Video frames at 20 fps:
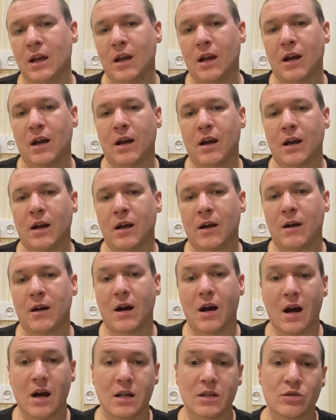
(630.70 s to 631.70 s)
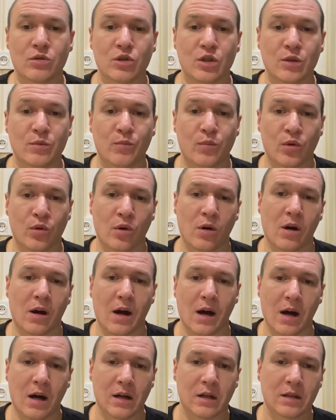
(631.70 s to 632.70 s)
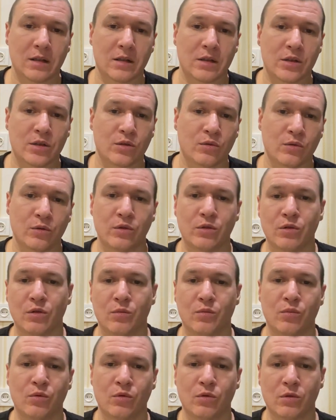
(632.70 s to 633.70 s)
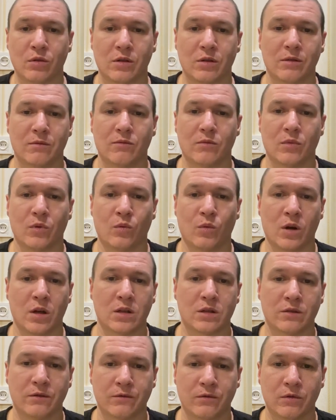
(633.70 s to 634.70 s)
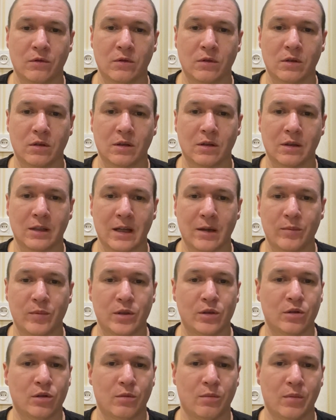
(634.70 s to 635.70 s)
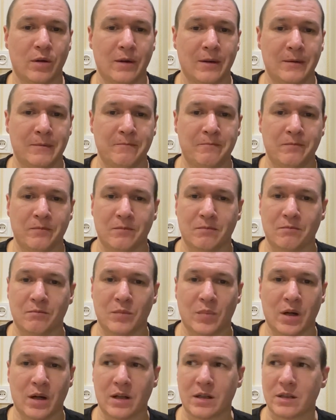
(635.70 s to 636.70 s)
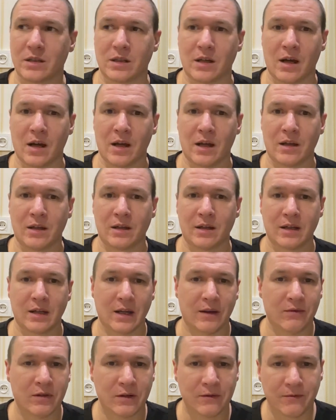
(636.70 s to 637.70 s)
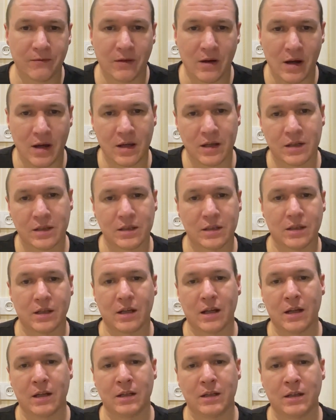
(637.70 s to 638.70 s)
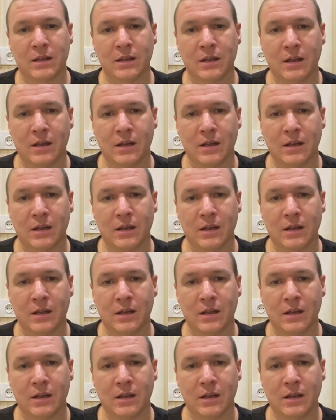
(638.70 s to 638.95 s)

Asus Pro Art Studio Book, wonderful laptop, but I haven't find any